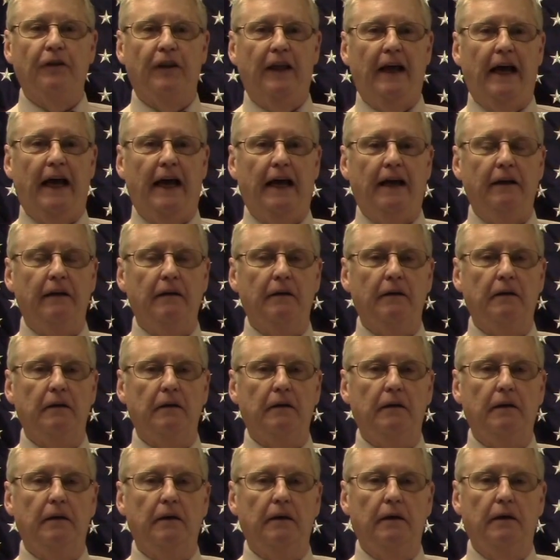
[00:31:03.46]
that,
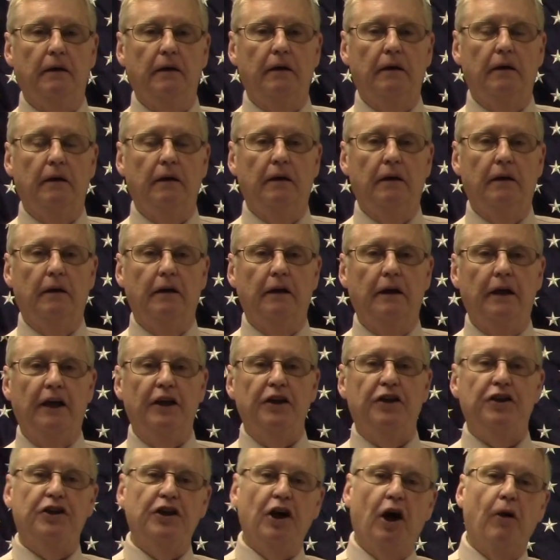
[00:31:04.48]
he
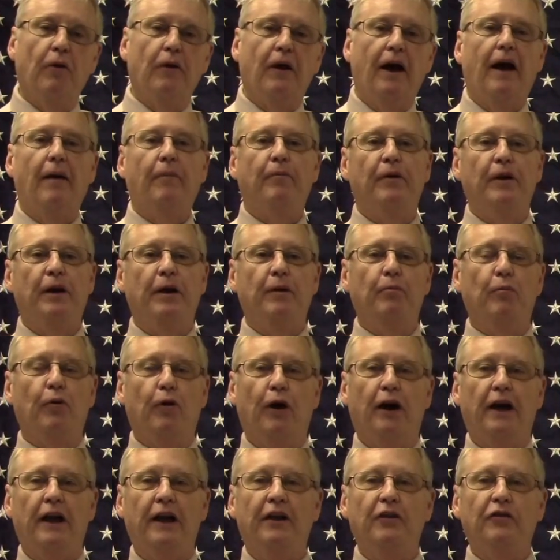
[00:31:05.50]
showed up and he
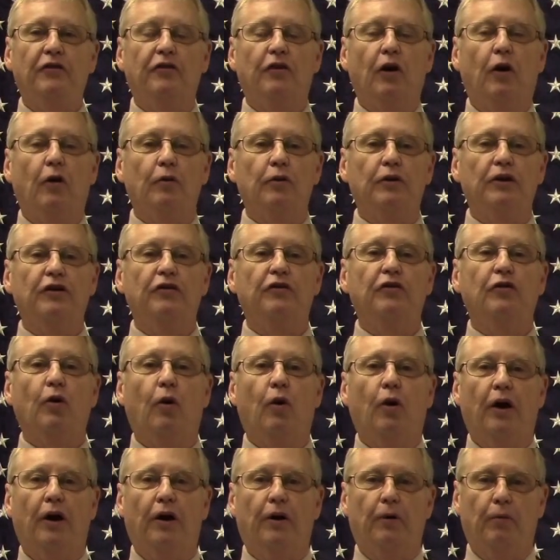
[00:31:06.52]
brought his oldest
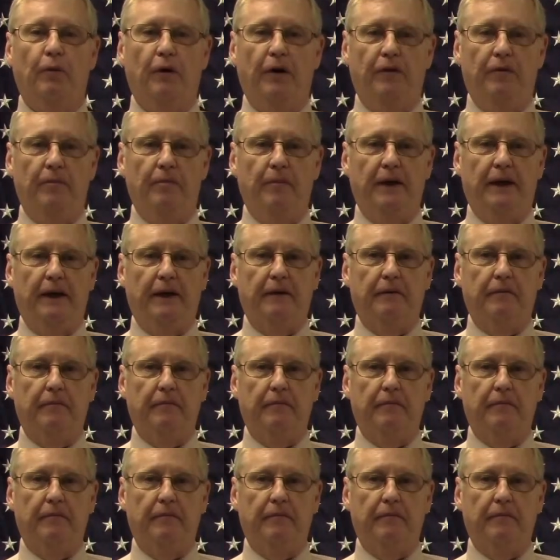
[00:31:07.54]
daughter with me.